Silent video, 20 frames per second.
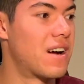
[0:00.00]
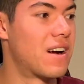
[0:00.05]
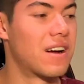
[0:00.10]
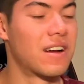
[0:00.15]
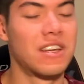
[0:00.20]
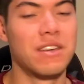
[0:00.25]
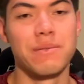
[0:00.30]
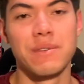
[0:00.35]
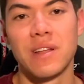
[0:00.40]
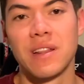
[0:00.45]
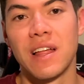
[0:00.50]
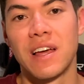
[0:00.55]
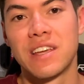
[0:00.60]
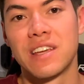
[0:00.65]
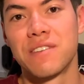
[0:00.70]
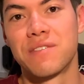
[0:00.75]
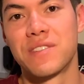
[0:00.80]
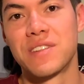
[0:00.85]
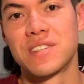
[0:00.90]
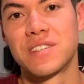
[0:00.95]
Give me a like
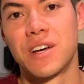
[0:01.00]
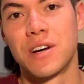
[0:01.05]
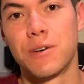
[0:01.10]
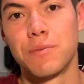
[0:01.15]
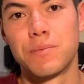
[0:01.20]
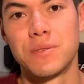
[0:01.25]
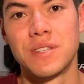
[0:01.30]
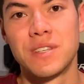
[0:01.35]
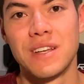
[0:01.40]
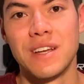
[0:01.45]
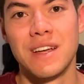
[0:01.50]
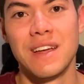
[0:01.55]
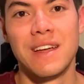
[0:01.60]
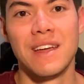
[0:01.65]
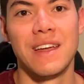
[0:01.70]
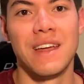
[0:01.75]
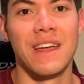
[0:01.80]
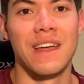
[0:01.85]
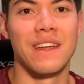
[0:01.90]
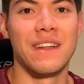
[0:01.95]
if this helped,
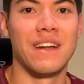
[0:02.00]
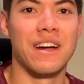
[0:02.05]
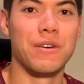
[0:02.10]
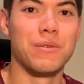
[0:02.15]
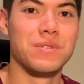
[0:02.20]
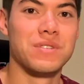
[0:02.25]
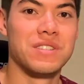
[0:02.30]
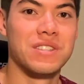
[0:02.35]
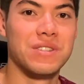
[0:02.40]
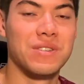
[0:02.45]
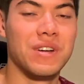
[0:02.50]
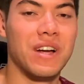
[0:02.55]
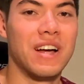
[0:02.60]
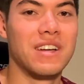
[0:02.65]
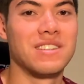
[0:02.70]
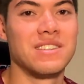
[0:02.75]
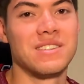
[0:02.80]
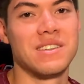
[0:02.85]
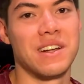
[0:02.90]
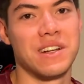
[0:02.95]
and I will see you guys
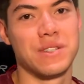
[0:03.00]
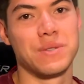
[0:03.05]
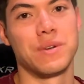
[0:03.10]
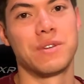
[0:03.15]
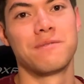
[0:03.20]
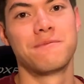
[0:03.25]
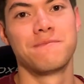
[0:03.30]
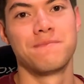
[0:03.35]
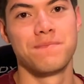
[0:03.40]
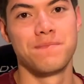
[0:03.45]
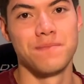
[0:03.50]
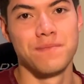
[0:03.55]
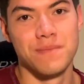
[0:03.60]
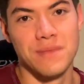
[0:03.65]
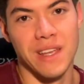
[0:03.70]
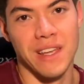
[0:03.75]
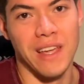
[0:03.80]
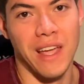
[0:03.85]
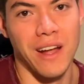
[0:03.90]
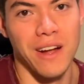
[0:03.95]
in the next one.
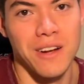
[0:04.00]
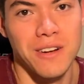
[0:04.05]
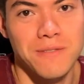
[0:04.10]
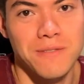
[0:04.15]
Take care.